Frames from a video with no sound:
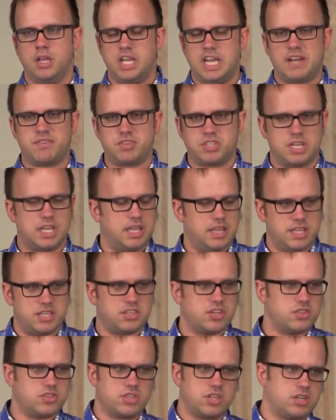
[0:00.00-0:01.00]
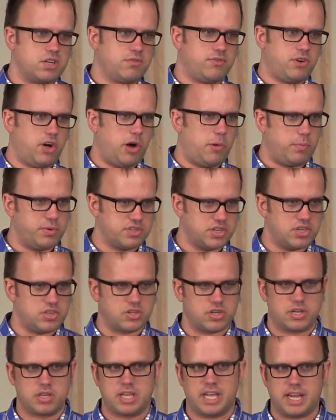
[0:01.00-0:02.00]
you have to see, this is the default
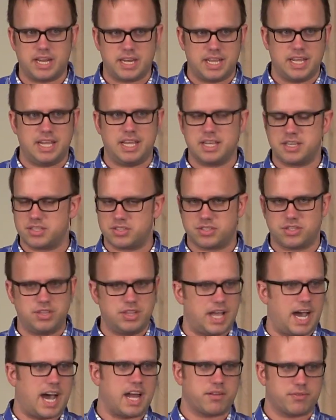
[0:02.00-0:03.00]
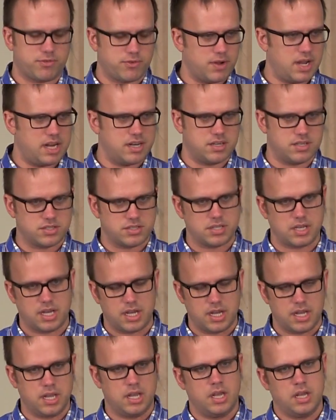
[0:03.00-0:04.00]
position, yet he is not afraid to
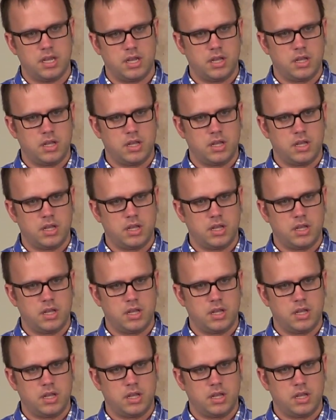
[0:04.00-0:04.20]
say,